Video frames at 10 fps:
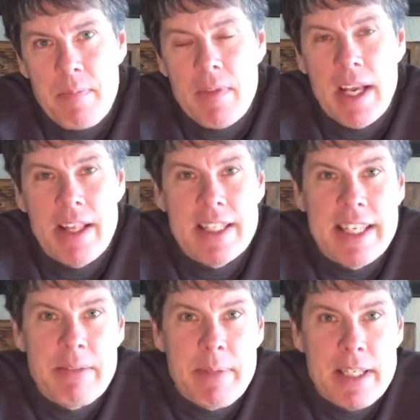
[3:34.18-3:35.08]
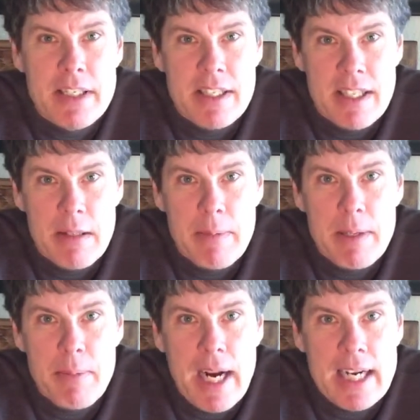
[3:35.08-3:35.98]
Now this gives me just a little bit of
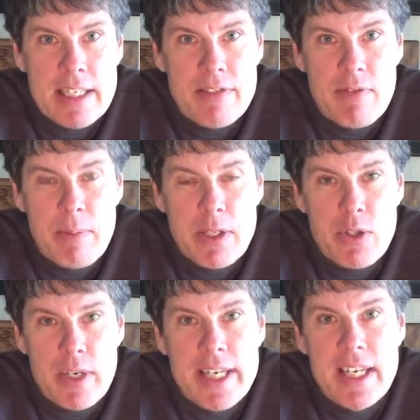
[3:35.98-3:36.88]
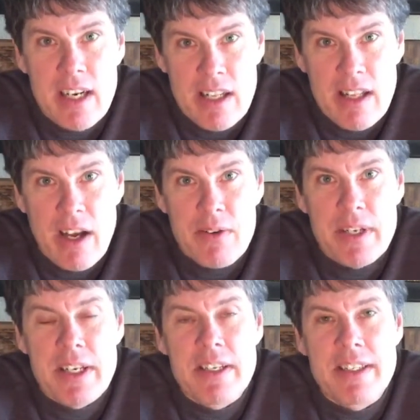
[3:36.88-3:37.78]
practice for my tree all along
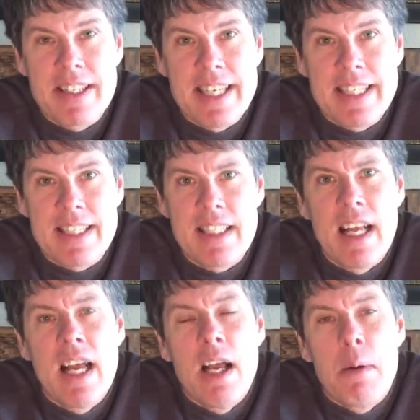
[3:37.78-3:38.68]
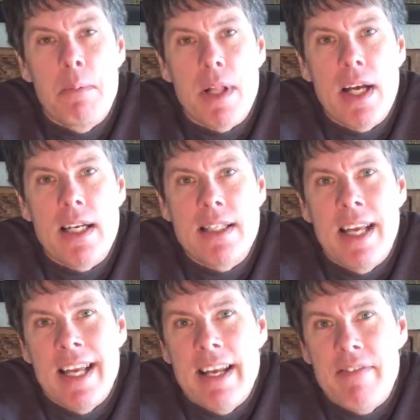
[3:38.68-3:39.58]
during the season. Plus,
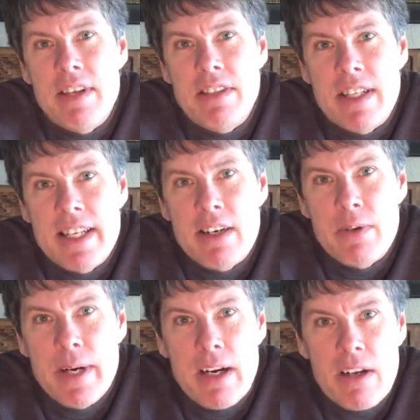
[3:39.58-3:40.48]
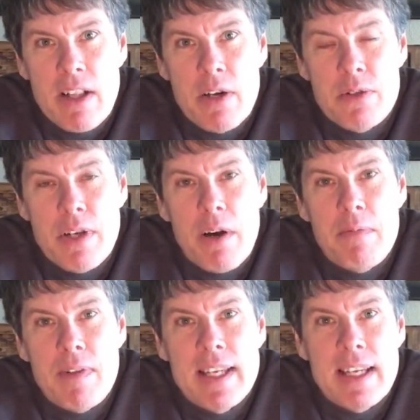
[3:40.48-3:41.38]
if there's a deer around close,
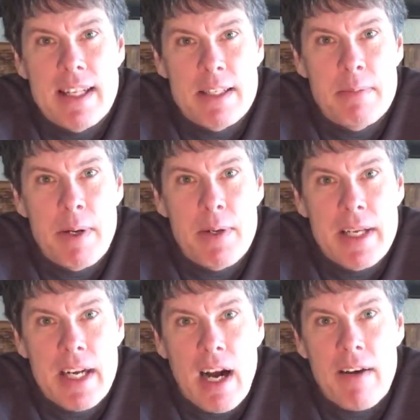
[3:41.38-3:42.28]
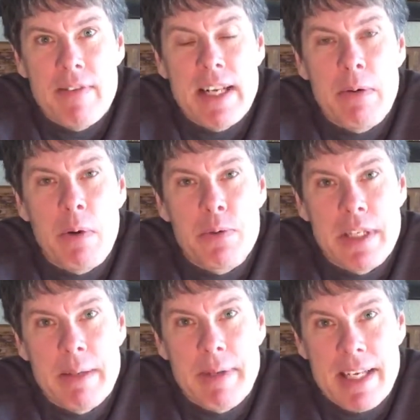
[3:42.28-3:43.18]
hopefully it'll spook it off and it won't
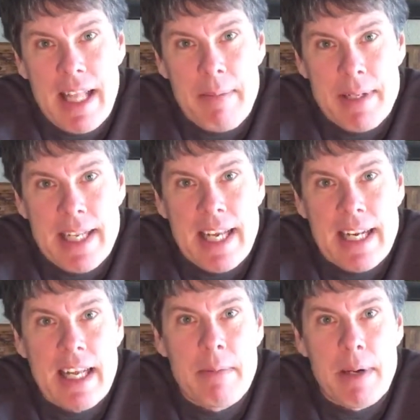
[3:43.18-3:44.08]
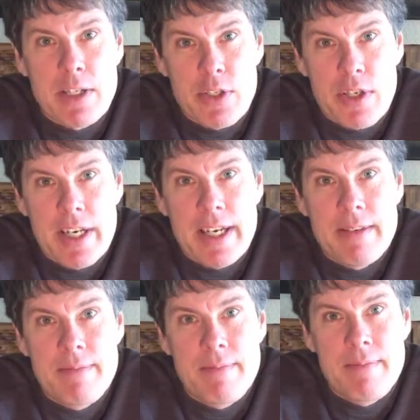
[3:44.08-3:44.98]
see me climbing down out of my tree.
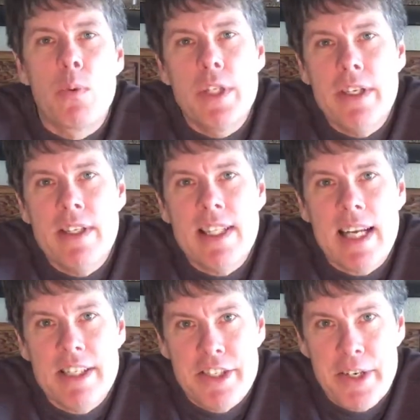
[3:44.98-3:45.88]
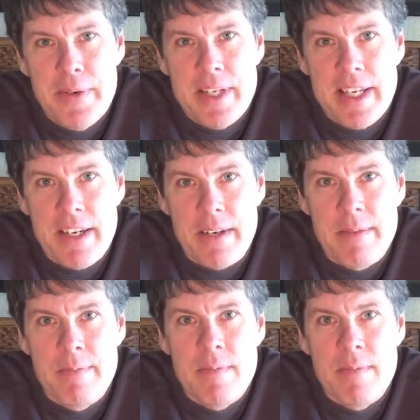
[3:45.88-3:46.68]
When you decide to shoot a deer,